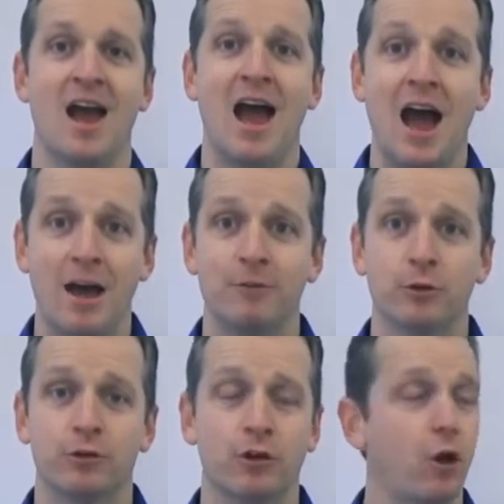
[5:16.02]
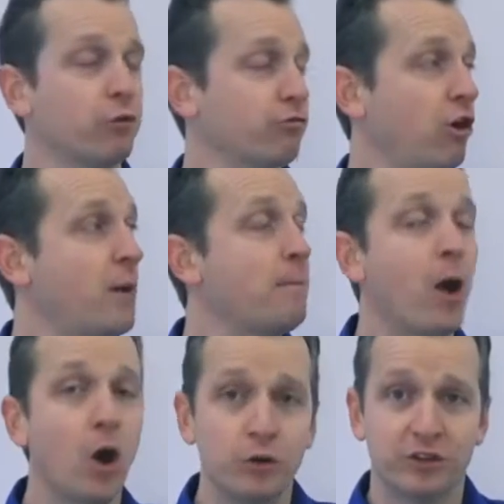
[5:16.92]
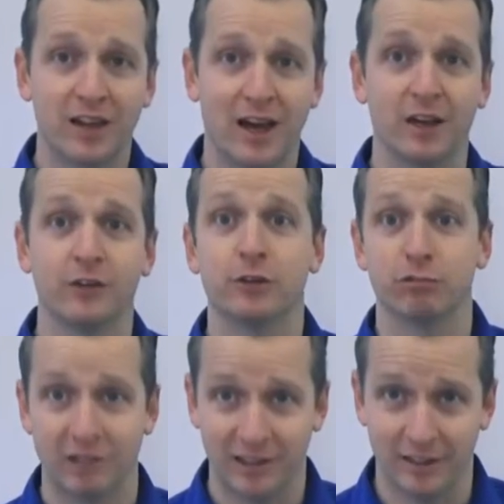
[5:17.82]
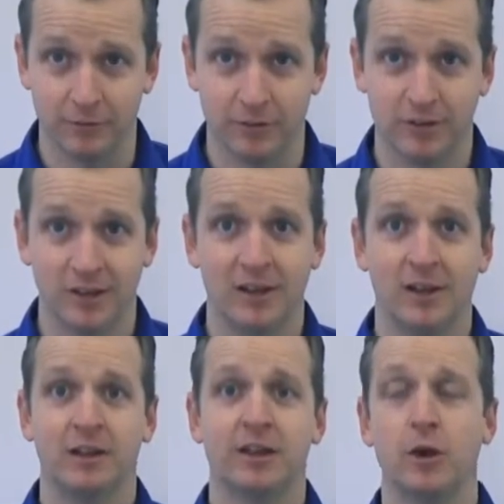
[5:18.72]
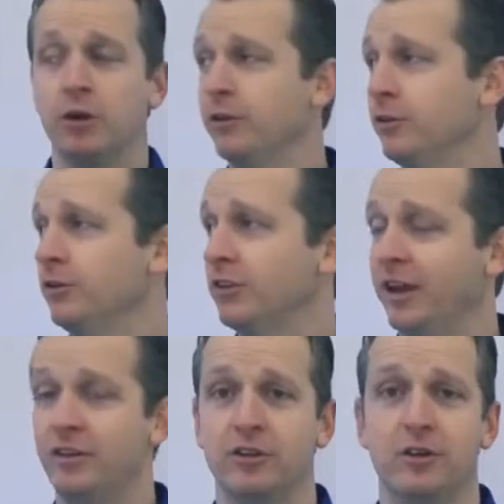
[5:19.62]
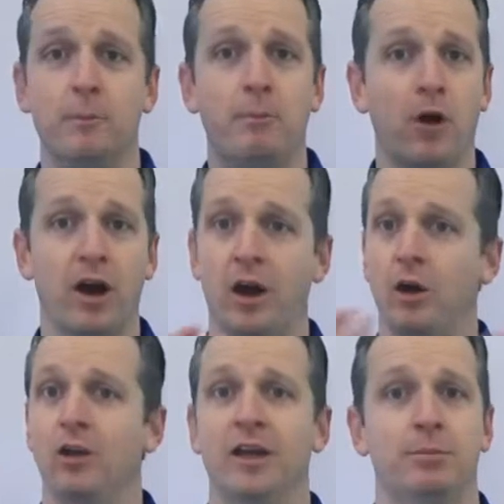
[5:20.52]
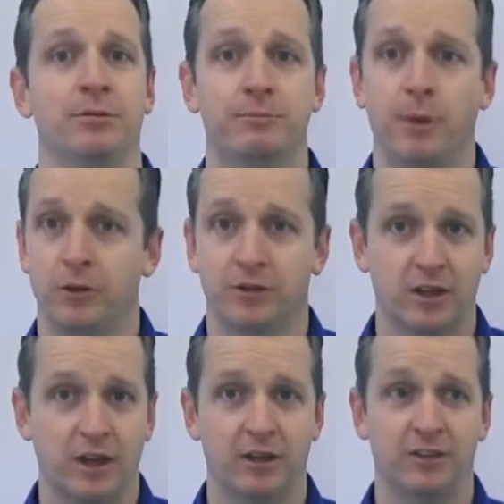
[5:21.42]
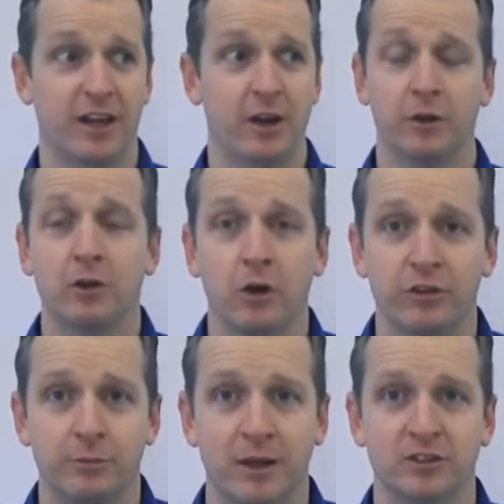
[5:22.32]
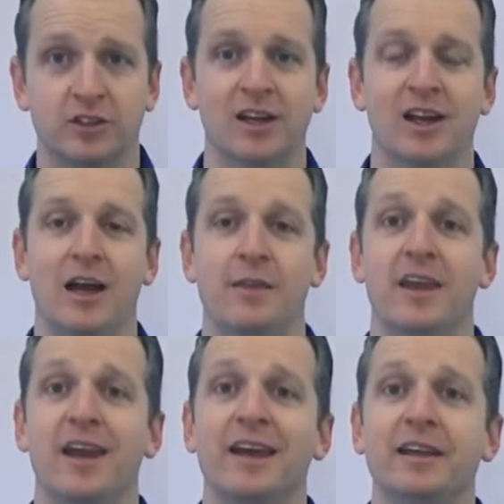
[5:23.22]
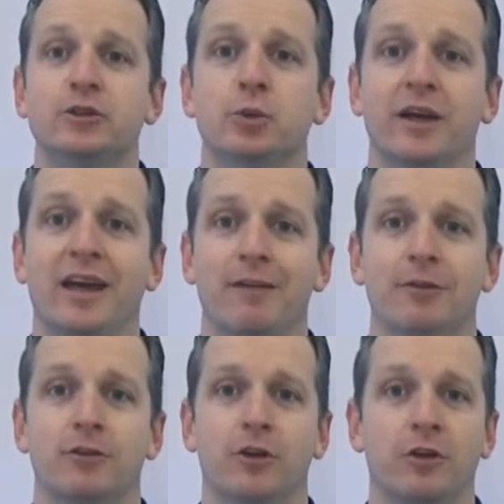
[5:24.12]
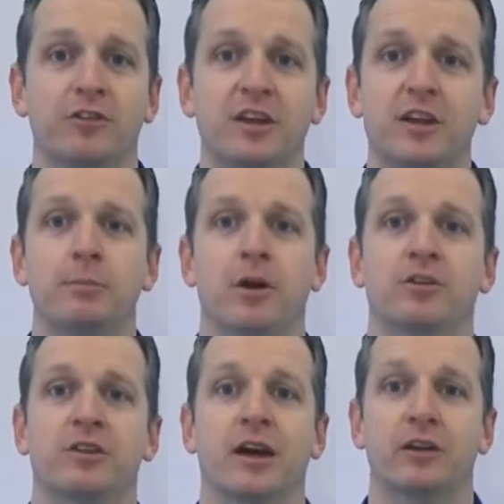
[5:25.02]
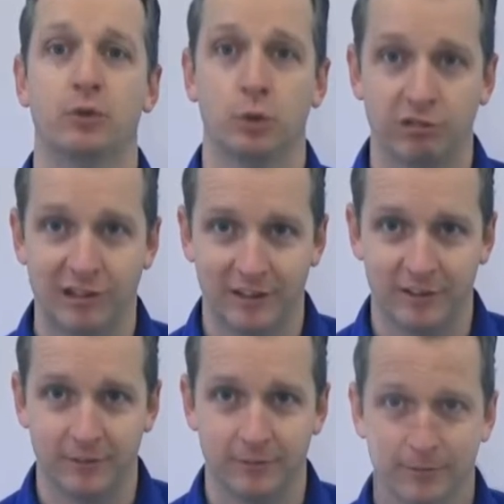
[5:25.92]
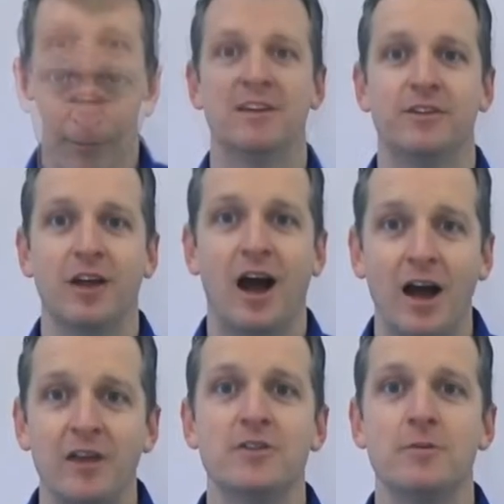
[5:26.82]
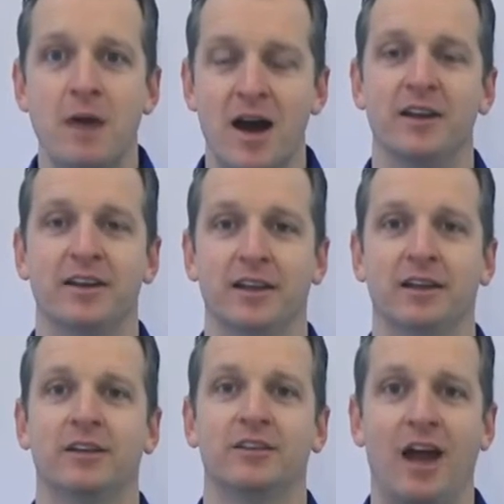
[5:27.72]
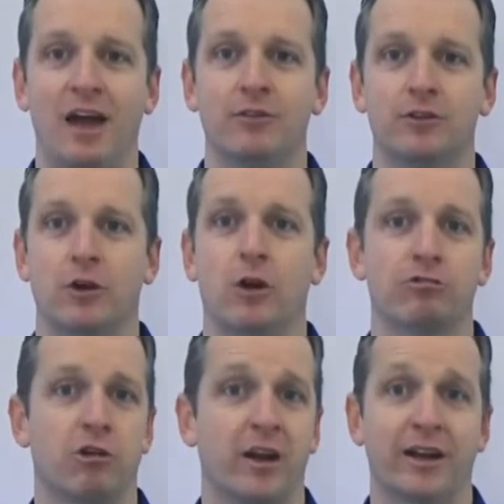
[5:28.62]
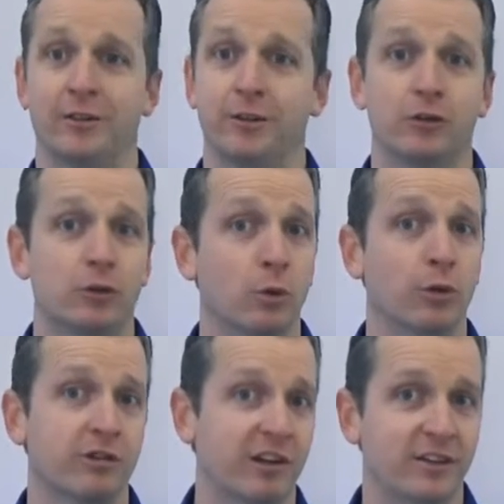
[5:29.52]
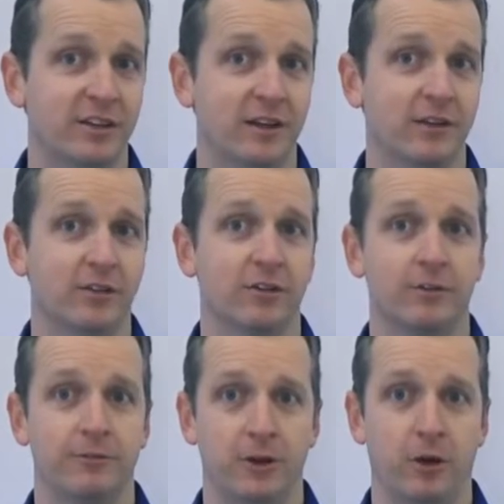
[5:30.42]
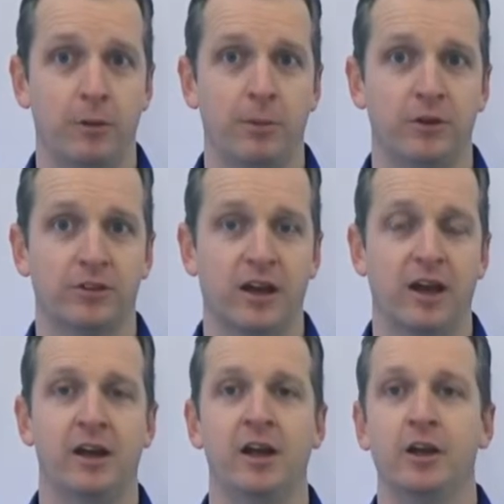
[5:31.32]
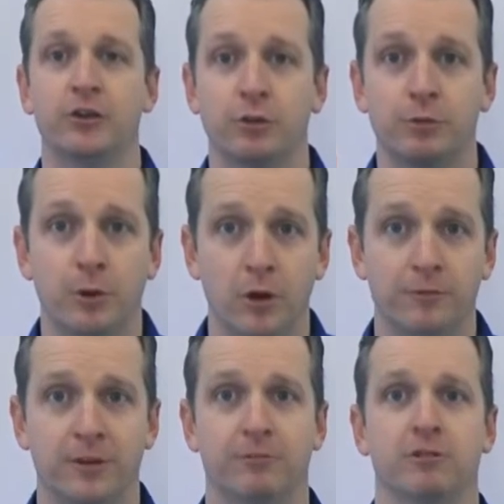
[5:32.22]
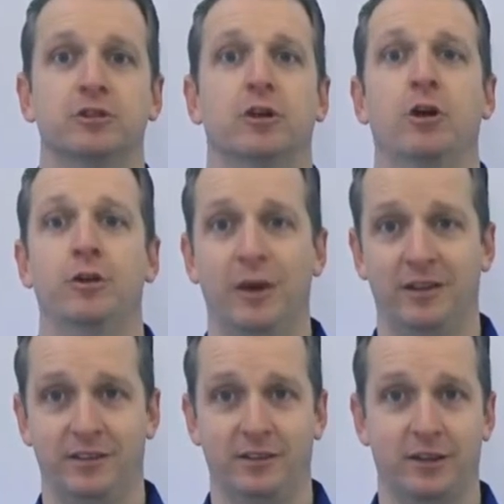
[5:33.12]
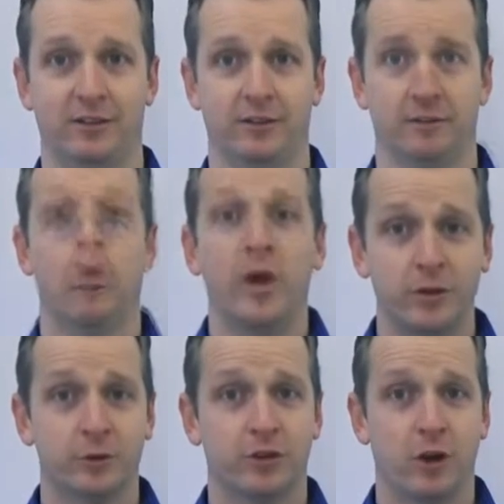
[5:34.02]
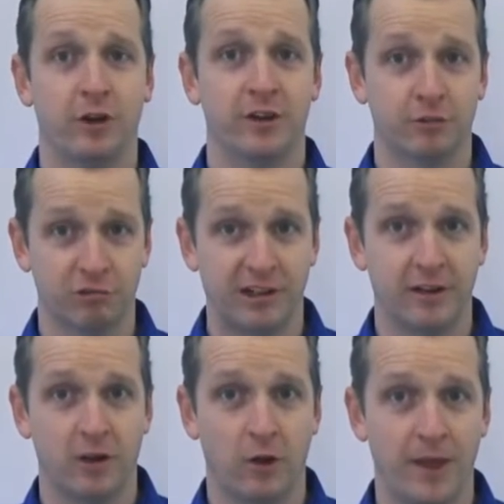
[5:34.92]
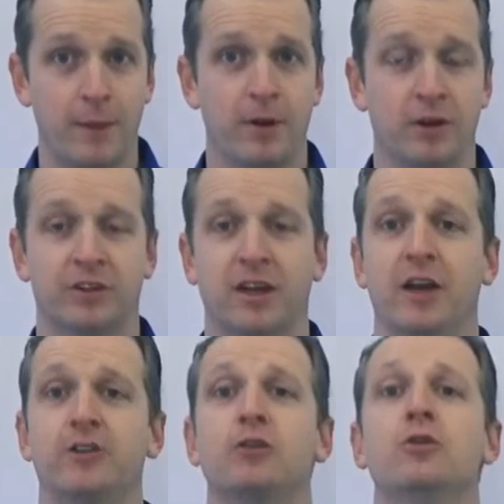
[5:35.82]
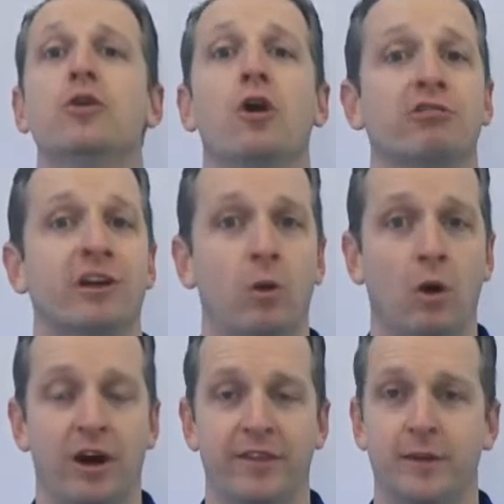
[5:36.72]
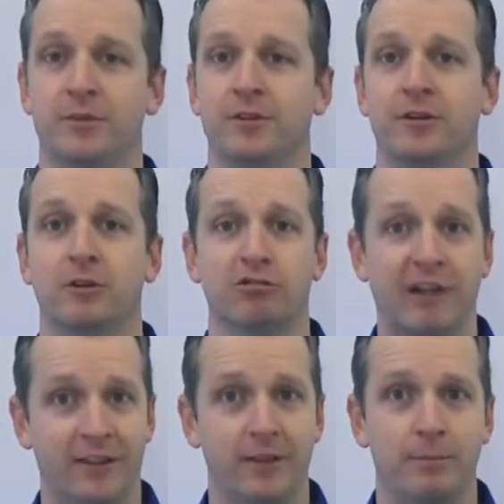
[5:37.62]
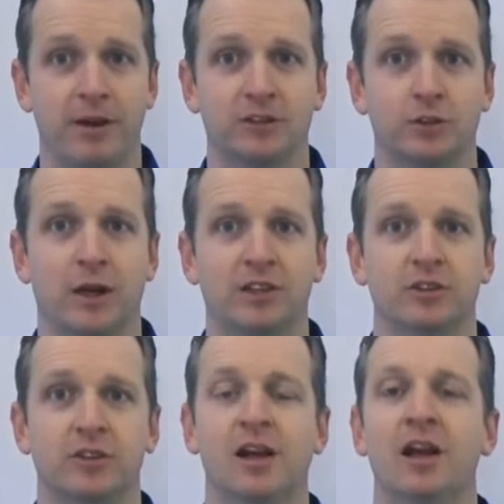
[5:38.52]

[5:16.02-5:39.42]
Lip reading: Have your child write postcards to relatives. Go to the newsagent, buy a whole heap of postcards, they don't cost much, and then each week have your child send a postcard to a relative. It's undemanding to have a child writing the 2 or 3 sentences that fit on a postcard, so it's perfect for a child who has dyslexia. When your child has written on that postcard, do not require them to correct their punctuation.